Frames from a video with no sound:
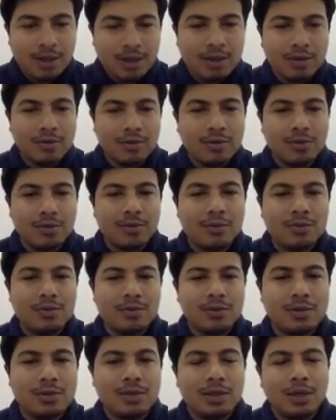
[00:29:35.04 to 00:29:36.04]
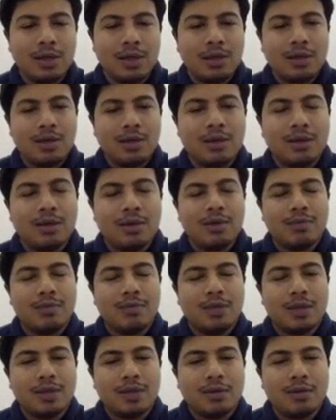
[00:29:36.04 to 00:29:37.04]
you use
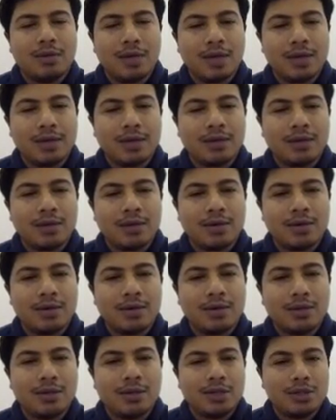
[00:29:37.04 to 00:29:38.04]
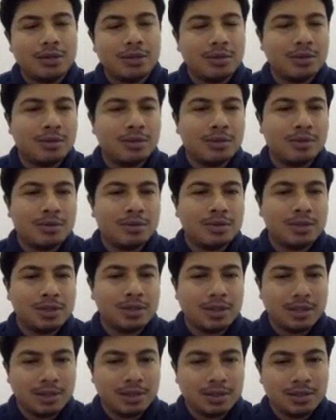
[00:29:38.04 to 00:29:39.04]
the correct conditional
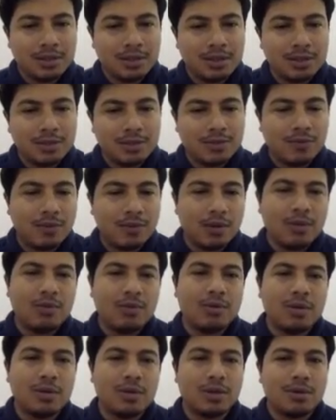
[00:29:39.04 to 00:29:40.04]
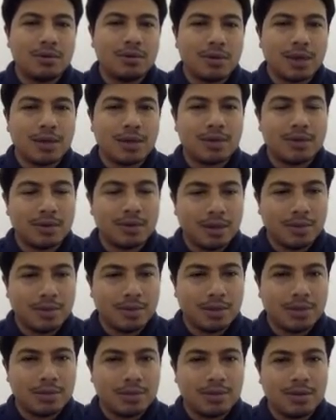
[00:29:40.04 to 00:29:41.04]
sentences with the correct
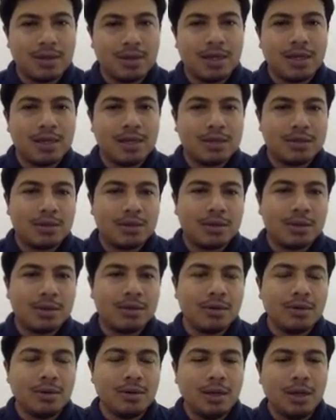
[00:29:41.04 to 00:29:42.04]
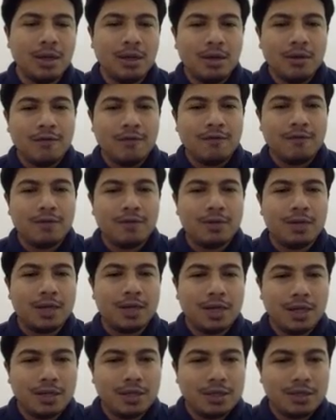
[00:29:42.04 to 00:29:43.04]
grammar. So that is all for the
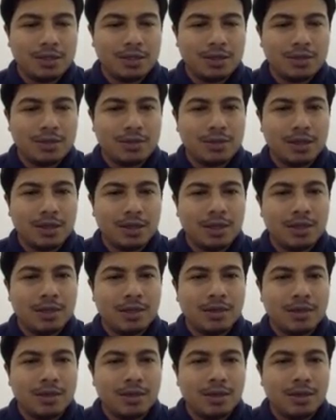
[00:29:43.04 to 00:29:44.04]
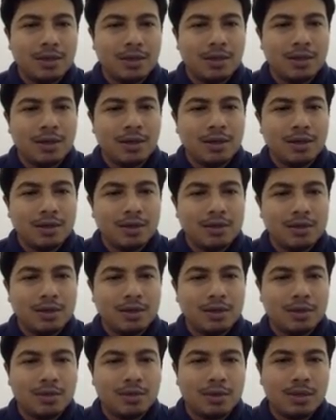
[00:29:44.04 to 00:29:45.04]
lesson today. I'll
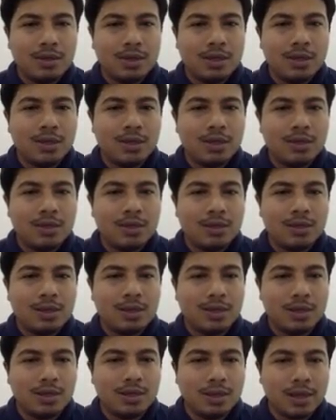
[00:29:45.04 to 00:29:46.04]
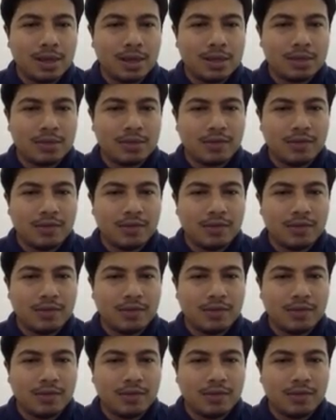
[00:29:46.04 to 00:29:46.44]
see you again in the next